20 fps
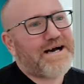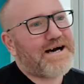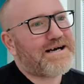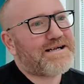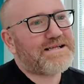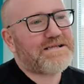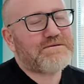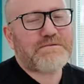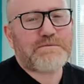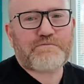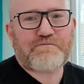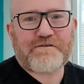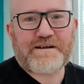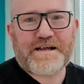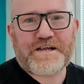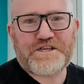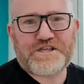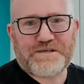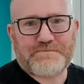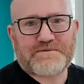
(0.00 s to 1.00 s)
And they were
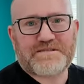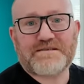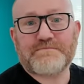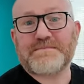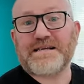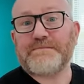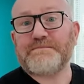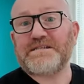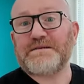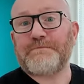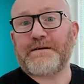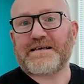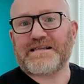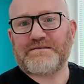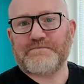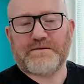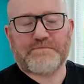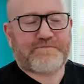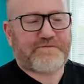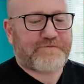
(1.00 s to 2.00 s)
pretty cheap. Sometimes you pick
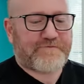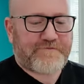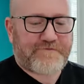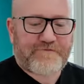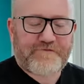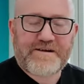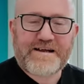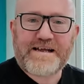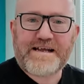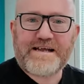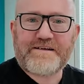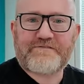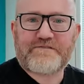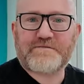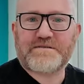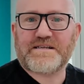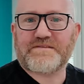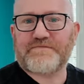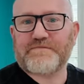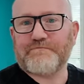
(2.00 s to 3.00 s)
them up from free,
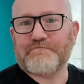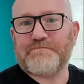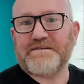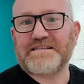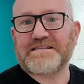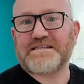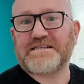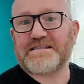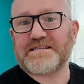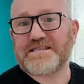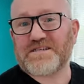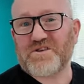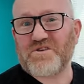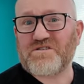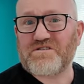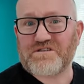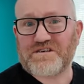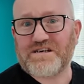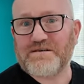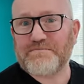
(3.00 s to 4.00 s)
from different businesses,
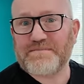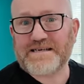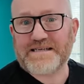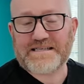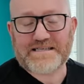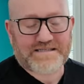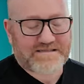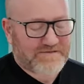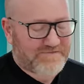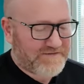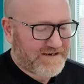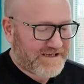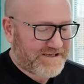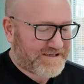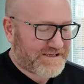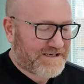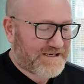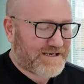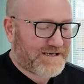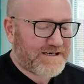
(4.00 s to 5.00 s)
local companies, stuff
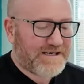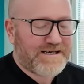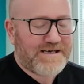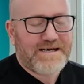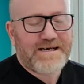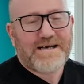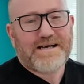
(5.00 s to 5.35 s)
like that.